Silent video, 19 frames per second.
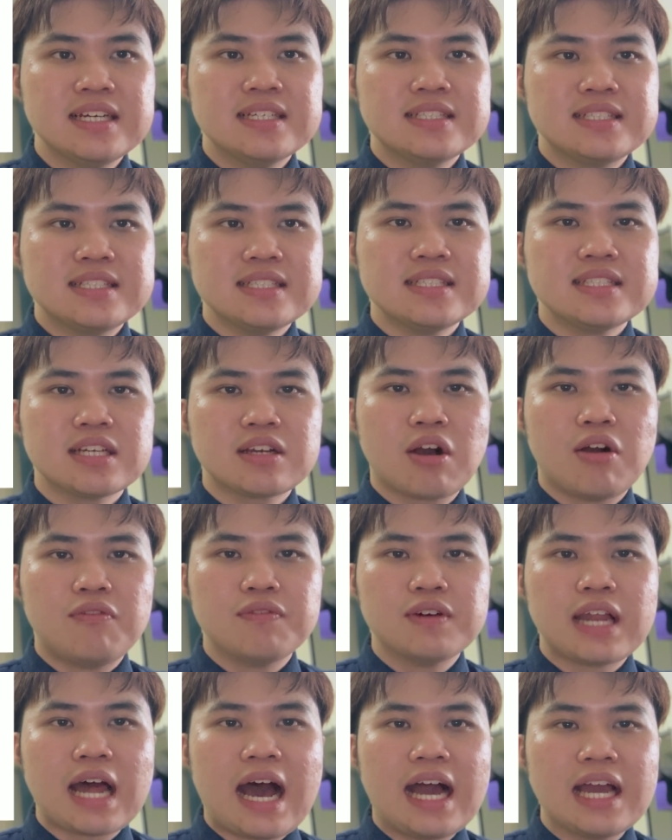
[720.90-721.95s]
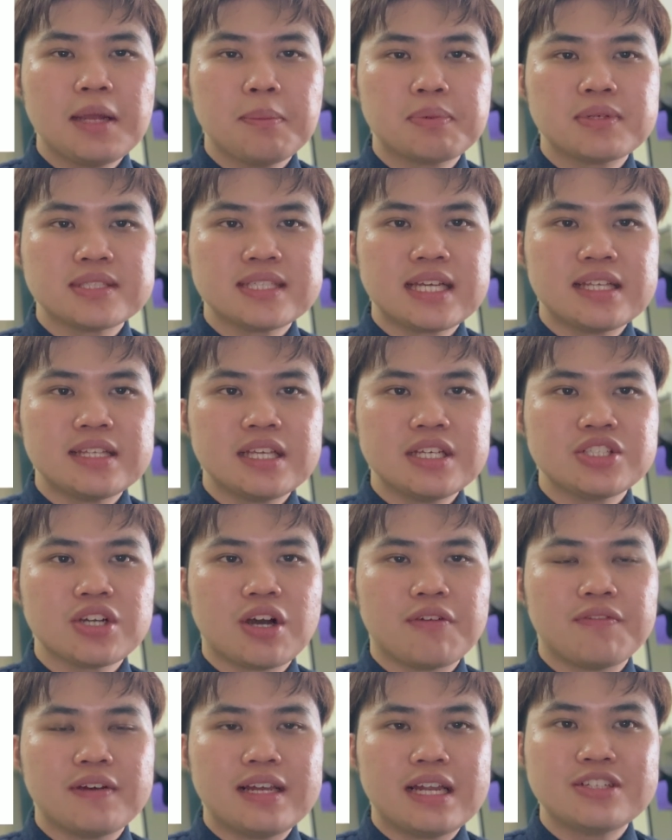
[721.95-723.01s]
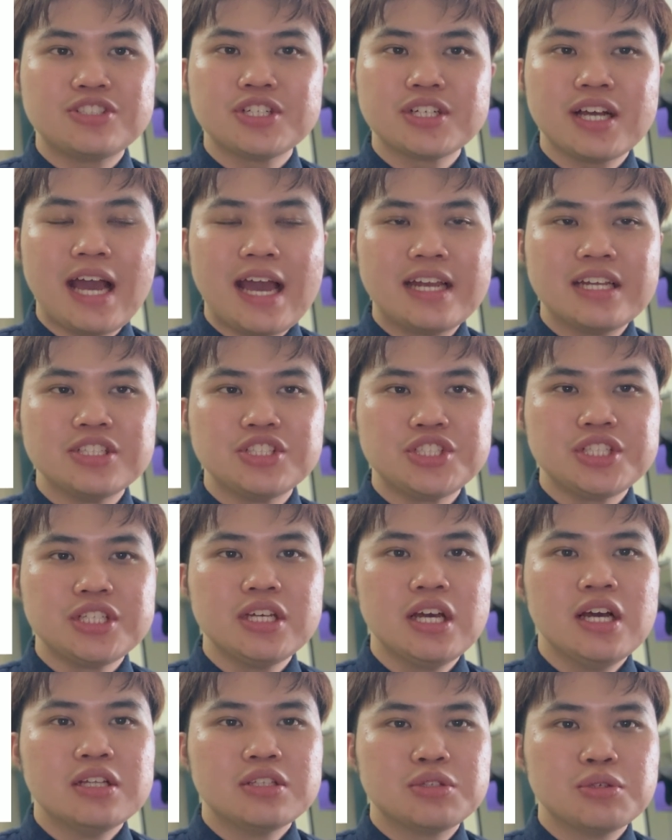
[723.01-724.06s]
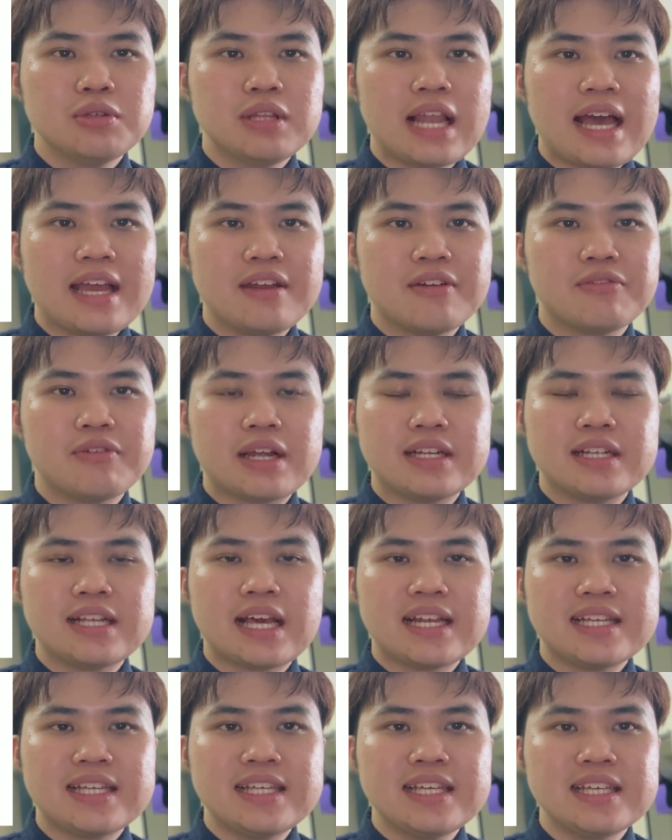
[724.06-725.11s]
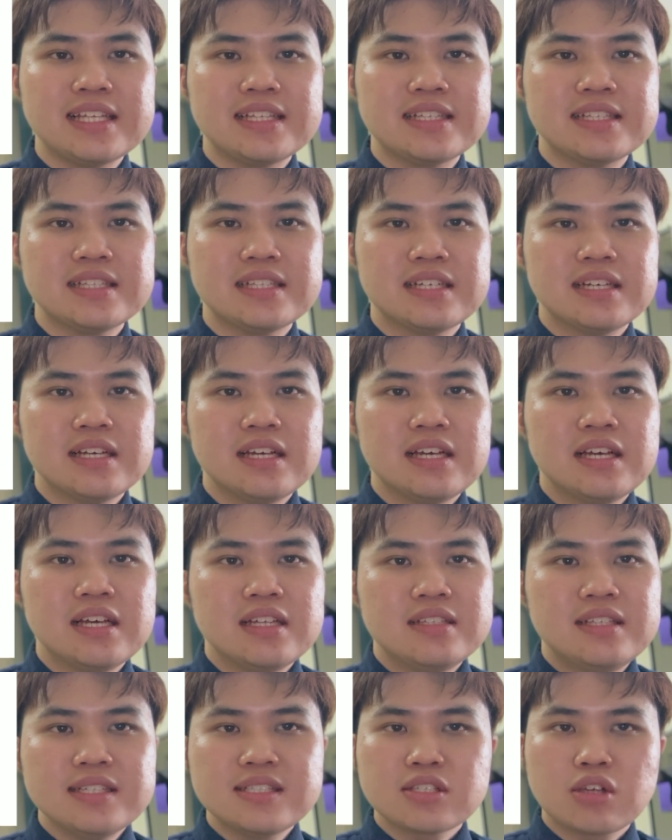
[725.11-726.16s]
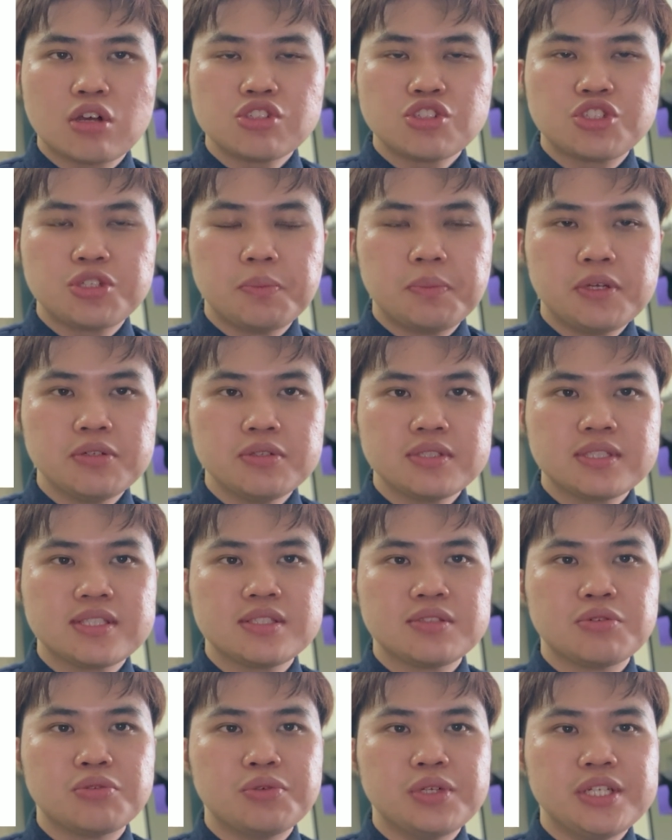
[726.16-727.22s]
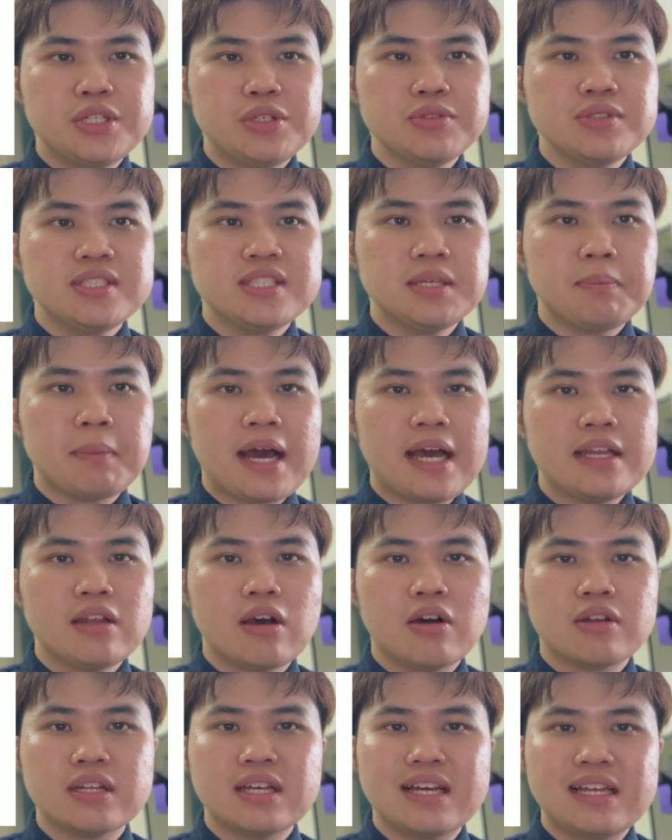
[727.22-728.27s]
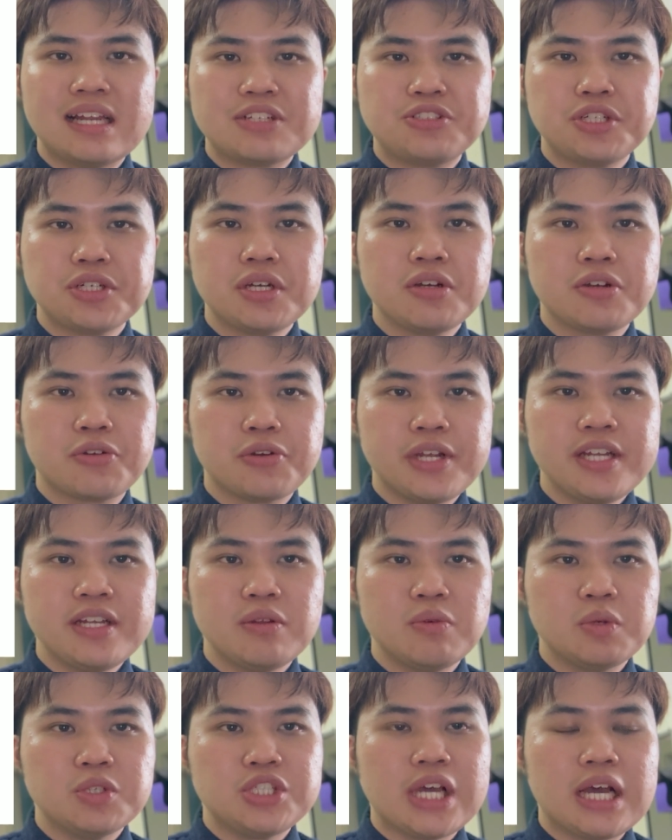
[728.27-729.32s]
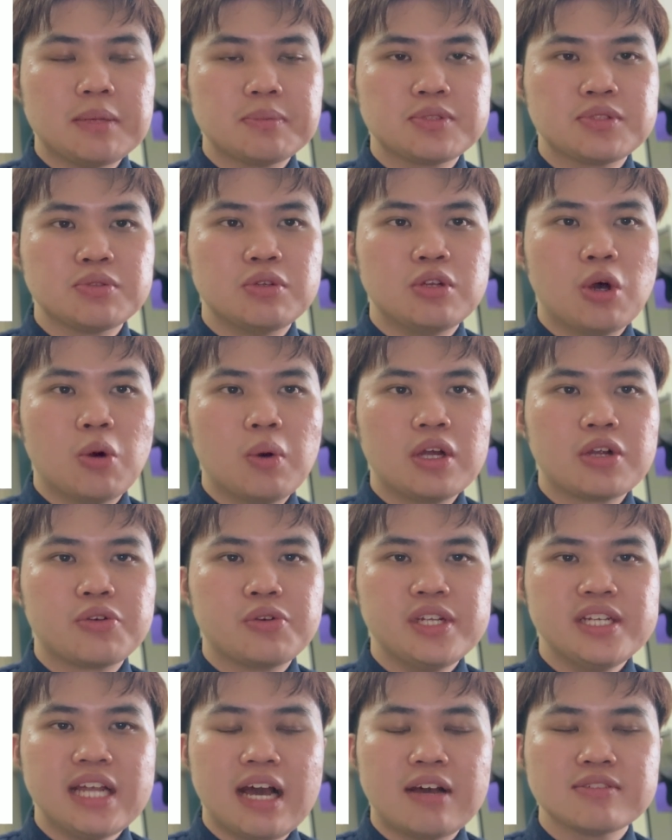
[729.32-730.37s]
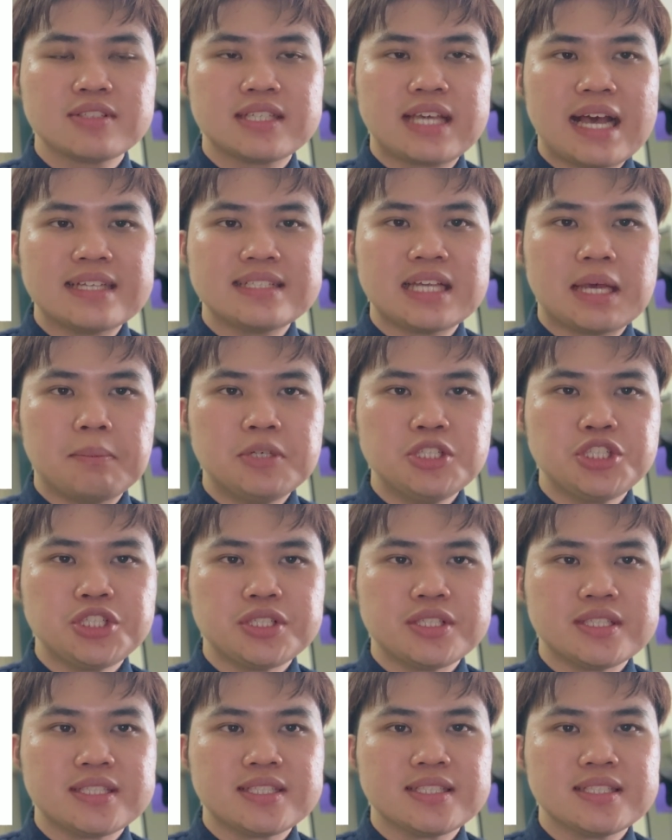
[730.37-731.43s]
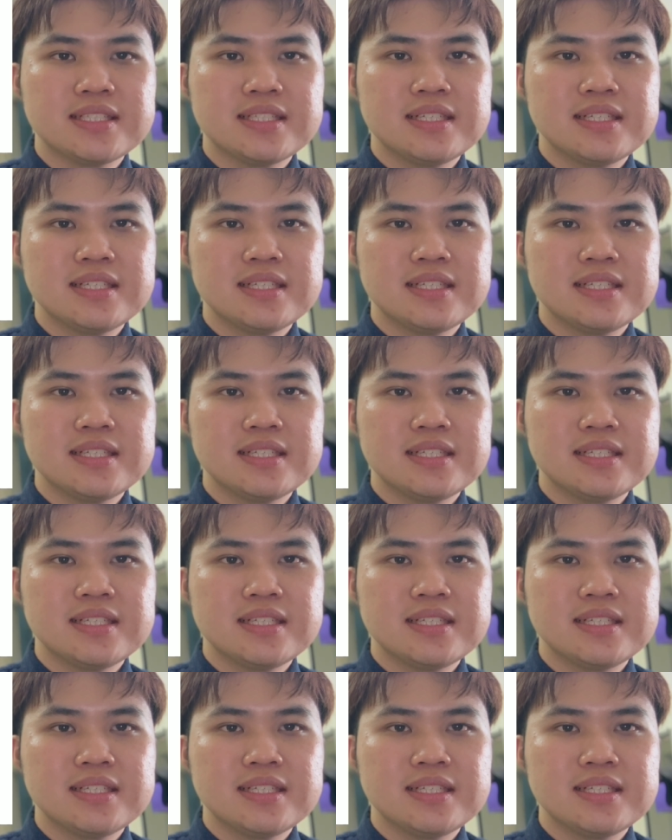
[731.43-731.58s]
since they convert higher percentage of electrical energy to light rather than heat. This contributes to reduced demand on the electrical grid, which helps to lower greenhouse gas emissions.